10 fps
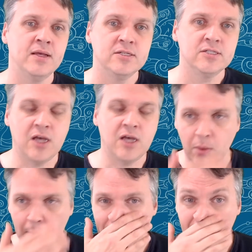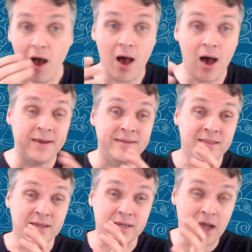So on
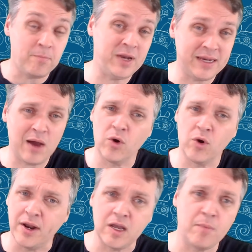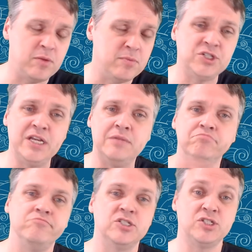the company network, on a company machine,
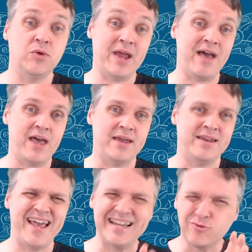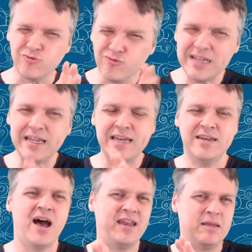you just don't have that. And it's really
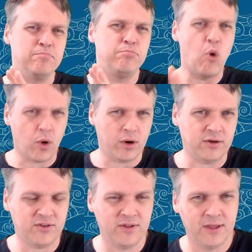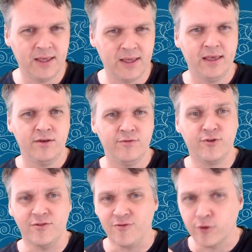not important
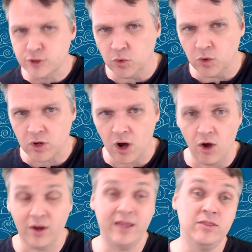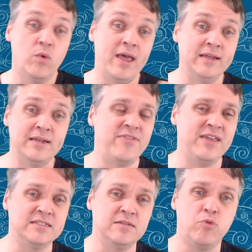for a virtual call in the way I
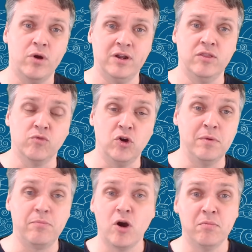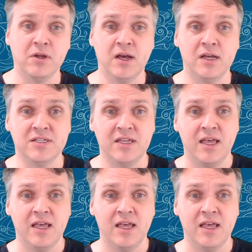think it's important in the room, in part because